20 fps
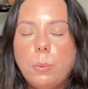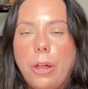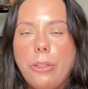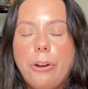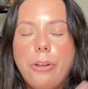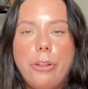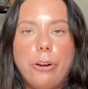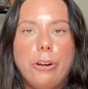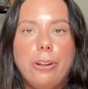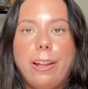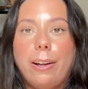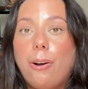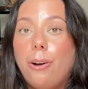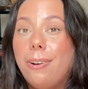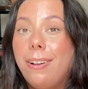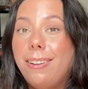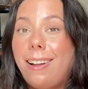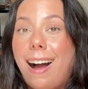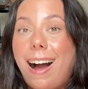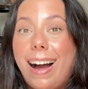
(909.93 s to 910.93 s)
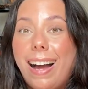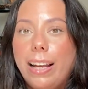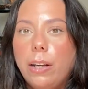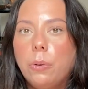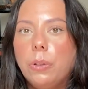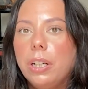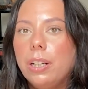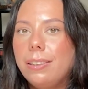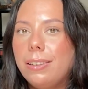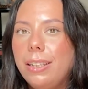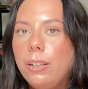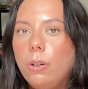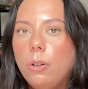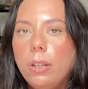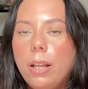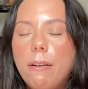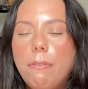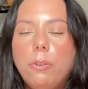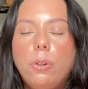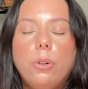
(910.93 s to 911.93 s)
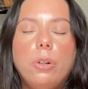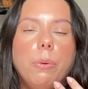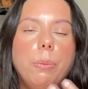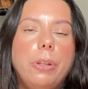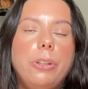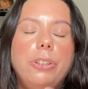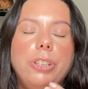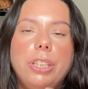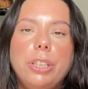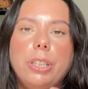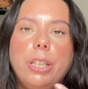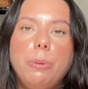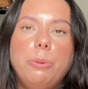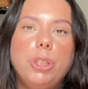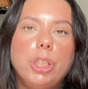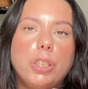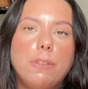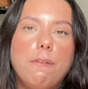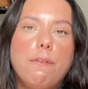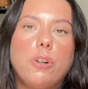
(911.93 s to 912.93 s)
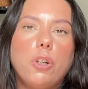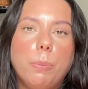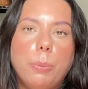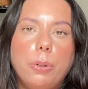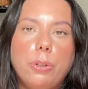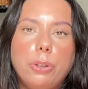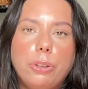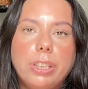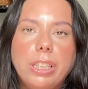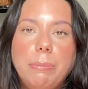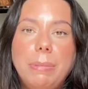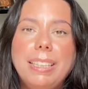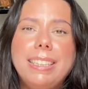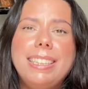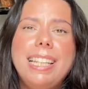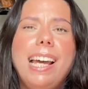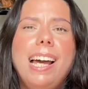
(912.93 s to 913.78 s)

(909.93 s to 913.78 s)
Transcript: whether they're like on a high or a legal level, or whether they were just verbal agreements.